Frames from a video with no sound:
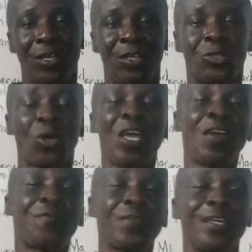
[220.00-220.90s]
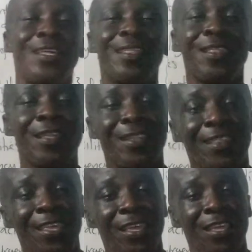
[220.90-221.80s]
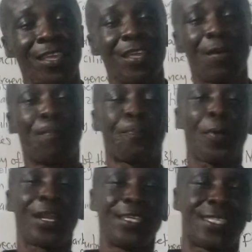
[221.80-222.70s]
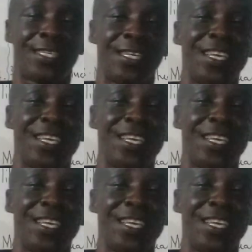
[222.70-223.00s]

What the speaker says: So if the policy